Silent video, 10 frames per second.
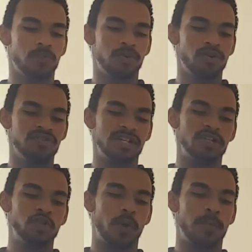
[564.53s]

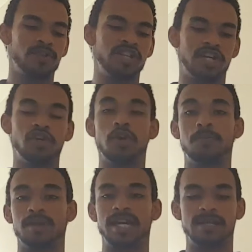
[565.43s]
person to a particular
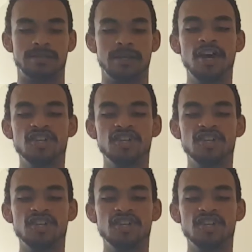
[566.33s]
place.